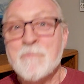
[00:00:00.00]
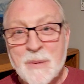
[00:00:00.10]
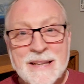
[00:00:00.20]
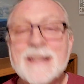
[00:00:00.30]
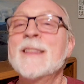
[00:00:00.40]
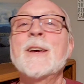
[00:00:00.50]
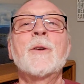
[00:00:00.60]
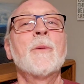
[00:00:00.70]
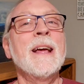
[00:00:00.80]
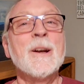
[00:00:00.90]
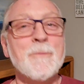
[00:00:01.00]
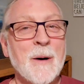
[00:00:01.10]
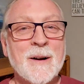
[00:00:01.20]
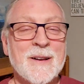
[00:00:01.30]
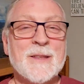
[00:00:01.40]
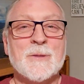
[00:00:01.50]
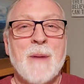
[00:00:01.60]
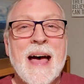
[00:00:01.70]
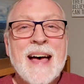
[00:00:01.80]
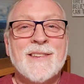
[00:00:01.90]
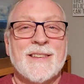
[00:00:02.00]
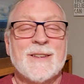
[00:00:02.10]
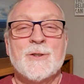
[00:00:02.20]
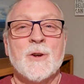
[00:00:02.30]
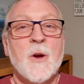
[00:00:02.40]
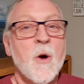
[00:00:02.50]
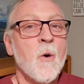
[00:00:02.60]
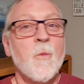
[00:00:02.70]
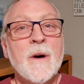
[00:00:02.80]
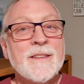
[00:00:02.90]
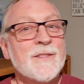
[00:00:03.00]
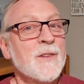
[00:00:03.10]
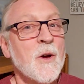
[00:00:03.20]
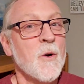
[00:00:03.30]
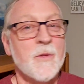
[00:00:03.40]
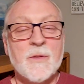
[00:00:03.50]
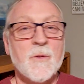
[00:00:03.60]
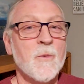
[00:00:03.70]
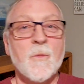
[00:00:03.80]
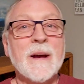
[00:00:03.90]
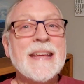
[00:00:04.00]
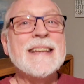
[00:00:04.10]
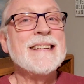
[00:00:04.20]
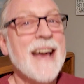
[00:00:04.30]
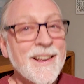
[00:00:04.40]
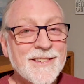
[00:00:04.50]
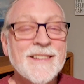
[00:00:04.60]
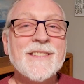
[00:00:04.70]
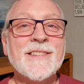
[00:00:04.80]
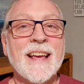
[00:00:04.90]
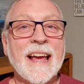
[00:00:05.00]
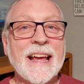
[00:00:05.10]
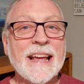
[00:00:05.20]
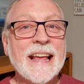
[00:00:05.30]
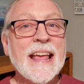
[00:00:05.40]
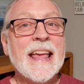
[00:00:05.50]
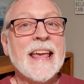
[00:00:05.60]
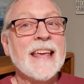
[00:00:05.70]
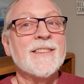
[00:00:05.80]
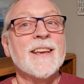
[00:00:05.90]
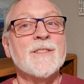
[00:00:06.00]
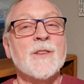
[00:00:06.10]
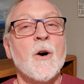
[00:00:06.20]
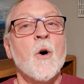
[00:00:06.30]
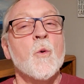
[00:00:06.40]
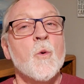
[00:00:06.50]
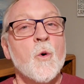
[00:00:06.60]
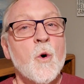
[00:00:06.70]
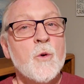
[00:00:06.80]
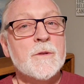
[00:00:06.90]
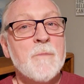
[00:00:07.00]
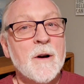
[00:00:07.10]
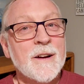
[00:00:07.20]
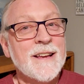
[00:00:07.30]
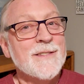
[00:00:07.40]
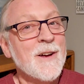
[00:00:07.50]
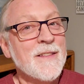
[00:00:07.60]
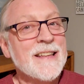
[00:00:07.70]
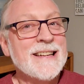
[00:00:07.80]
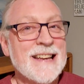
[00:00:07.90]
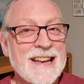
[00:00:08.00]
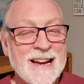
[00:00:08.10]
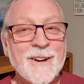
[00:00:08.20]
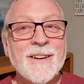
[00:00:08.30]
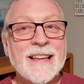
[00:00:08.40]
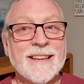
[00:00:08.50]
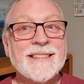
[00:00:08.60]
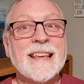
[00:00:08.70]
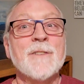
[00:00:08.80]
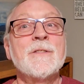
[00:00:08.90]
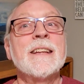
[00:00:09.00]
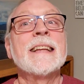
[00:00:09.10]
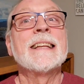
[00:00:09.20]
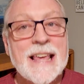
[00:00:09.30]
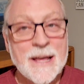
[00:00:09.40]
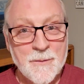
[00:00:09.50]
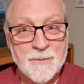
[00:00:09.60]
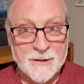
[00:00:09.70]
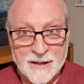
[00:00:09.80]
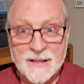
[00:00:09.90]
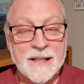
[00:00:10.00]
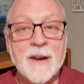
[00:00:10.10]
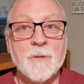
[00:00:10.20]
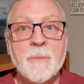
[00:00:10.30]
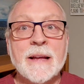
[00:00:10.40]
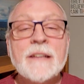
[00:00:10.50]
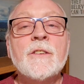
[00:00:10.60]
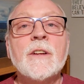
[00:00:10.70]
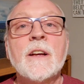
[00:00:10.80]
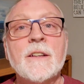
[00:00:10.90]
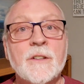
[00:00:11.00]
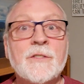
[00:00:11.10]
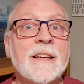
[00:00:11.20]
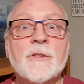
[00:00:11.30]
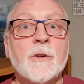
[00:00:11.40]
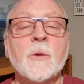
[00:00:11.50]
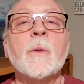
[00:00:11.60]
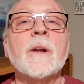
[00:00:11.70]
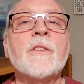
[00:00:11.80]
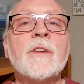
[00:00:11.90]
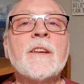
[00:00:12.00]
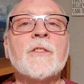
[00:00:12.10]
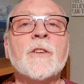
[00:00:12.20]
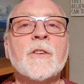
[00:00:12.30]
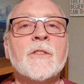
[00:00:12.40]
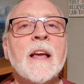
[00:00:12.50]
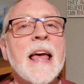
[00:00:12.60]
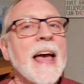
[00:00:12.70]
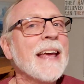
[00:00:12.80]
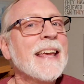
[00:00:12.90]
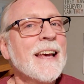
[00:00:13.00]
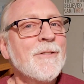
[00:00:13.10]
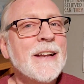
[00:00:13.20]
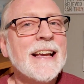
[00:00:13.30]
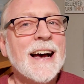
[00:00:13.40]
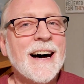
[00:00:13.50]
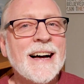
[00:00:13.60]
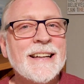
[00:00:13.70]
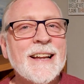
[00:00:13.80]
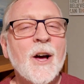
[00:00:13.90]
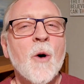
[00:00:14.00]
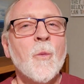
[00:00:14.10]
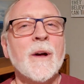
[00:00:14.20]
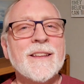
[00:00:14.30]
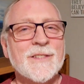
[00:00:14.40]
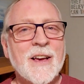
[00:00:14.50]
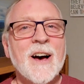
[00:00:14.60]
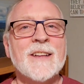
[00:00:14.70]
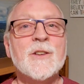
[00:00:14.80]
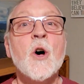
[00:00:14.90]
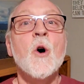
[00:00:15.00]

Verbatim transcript: But the greater part of this passage was what he doesn't say. He says, whose mark is on the denarius? Give to him, to government, to Caesar what is Caesar's, and give to God what is God's.